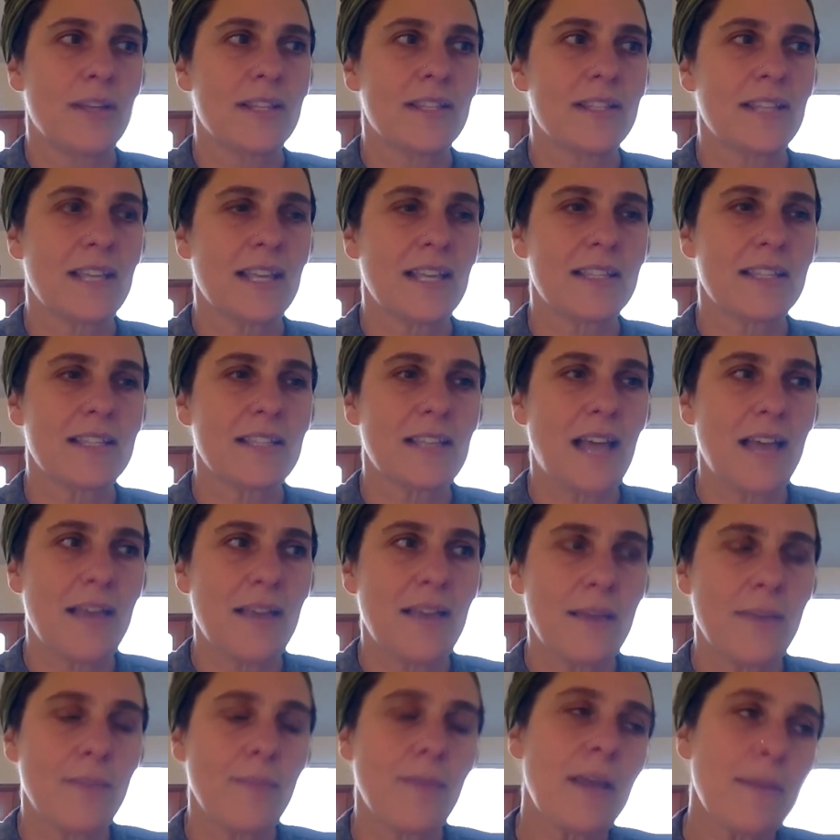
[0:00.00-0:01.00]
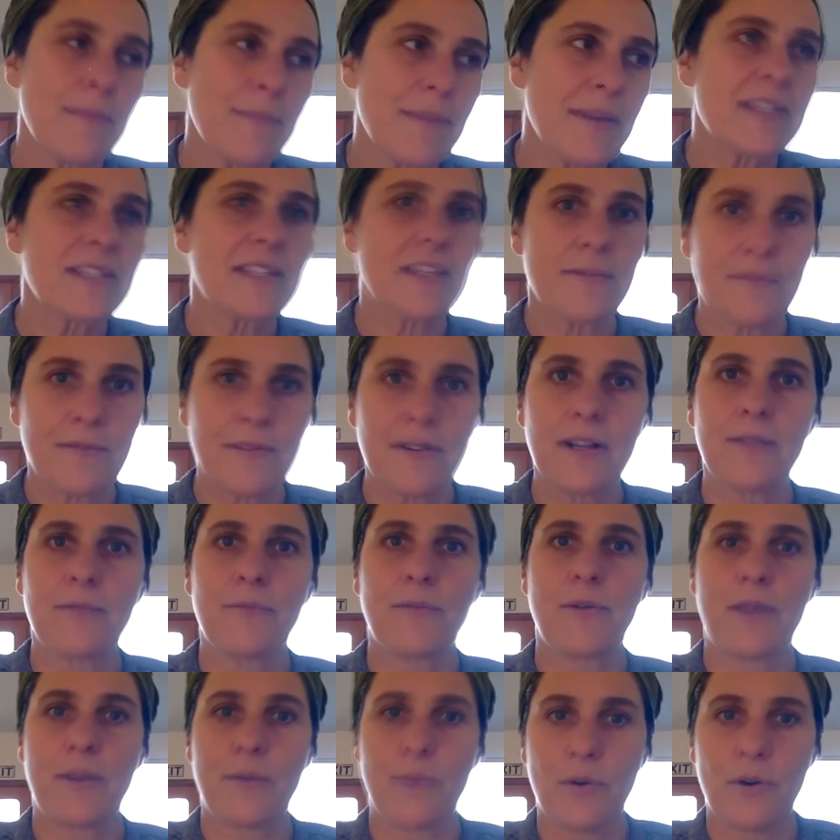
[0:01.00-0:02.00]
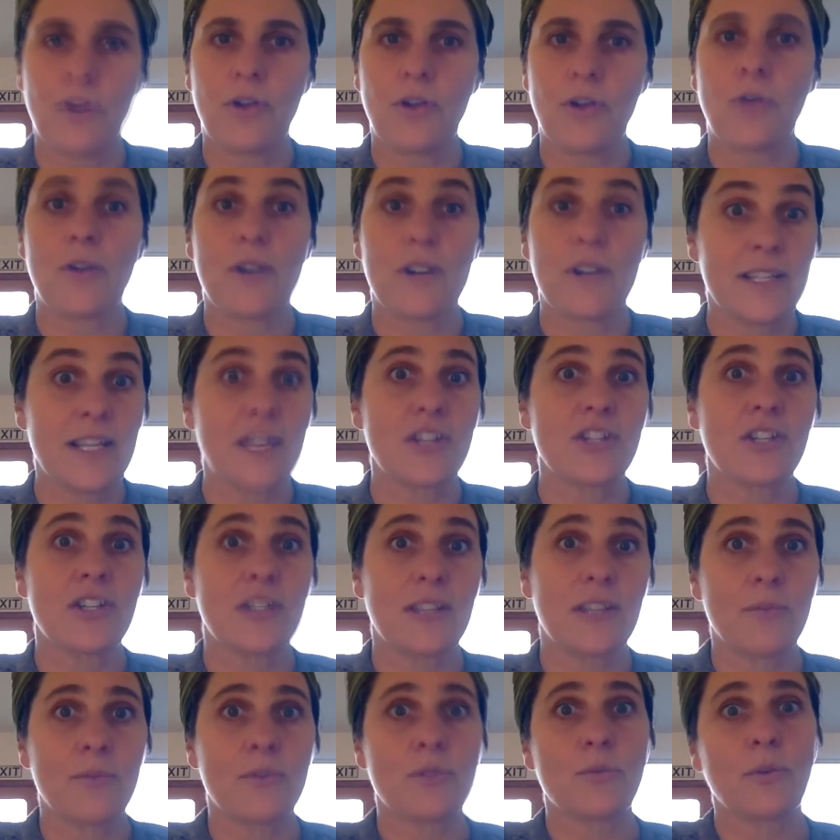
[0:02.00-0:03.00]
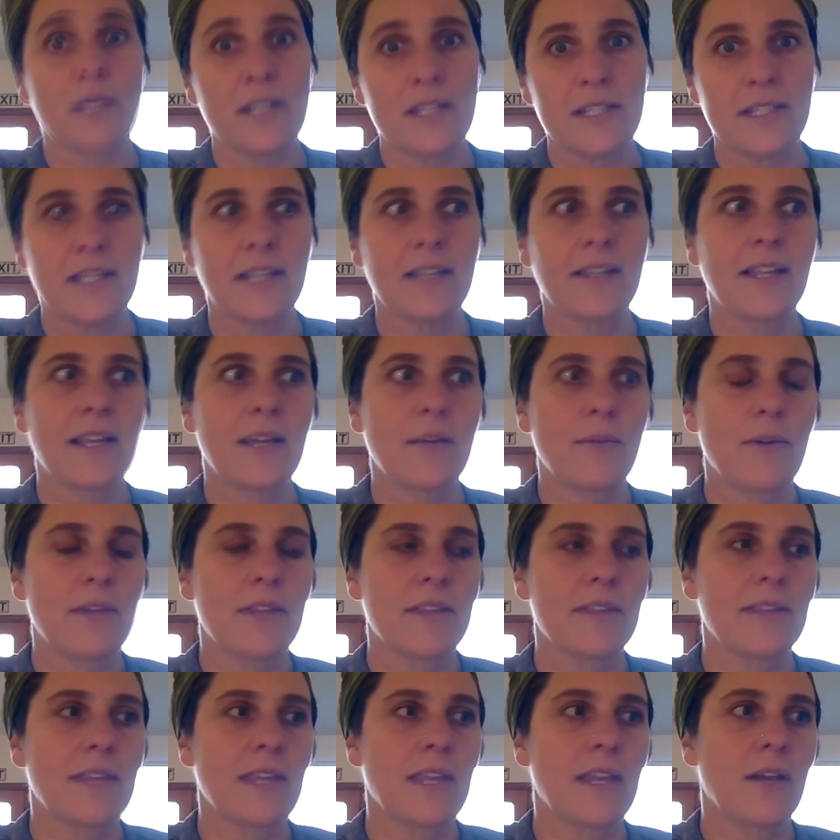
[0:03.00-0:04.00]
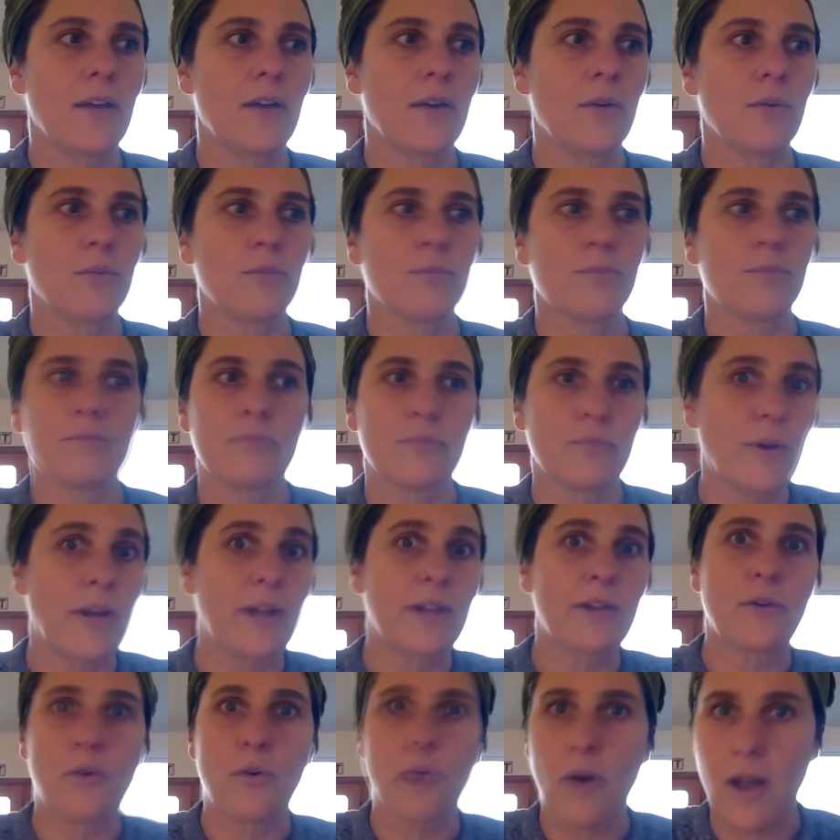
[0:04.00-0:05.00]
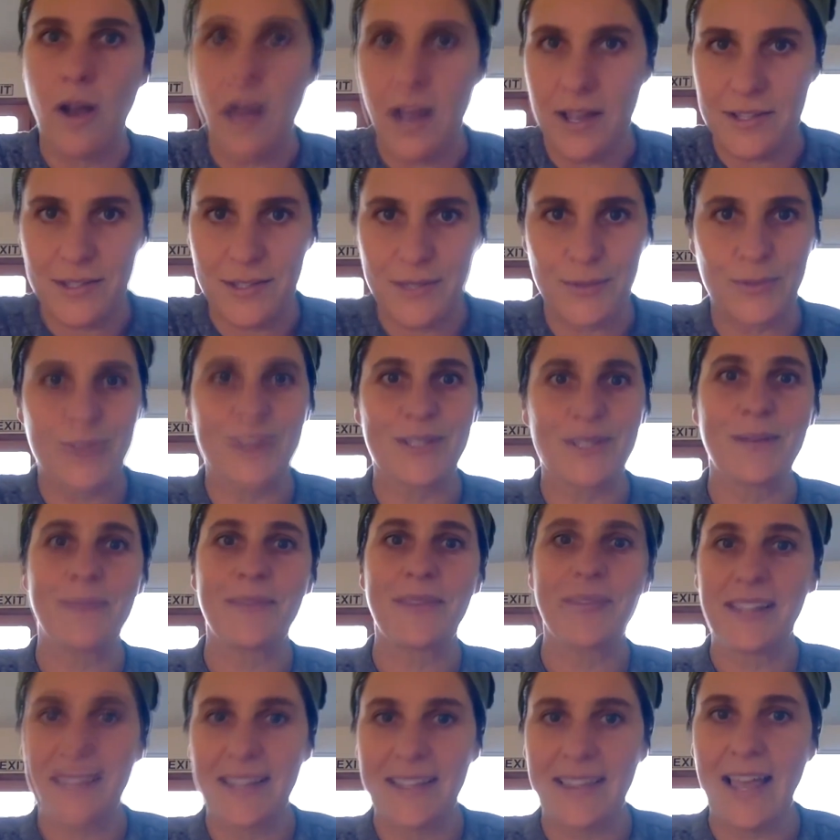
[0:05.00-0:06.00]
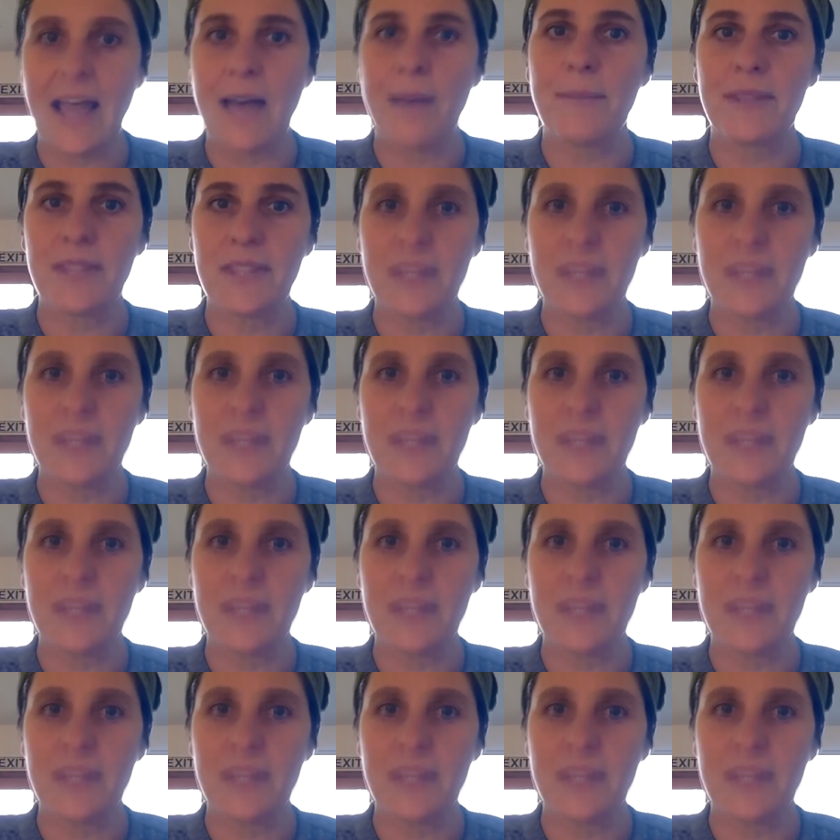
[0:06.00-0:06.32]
it's it's it might be different if we were an organization that was really dealing with you know Red Cross or something like that.